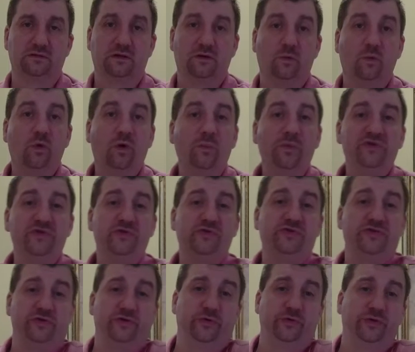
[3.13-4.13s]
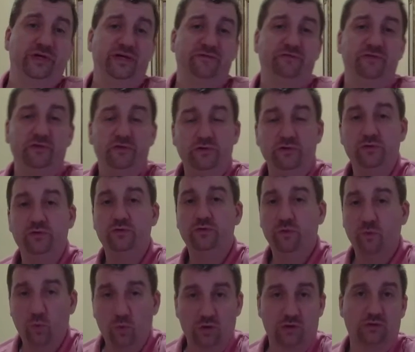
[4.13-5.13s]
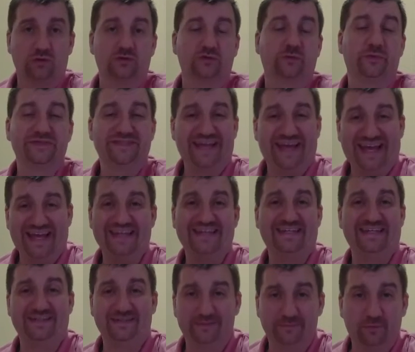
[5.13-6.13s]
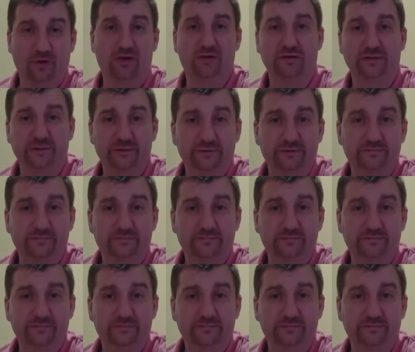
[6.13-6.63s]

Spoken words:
What would you do if you knew the world was ending tomorrow?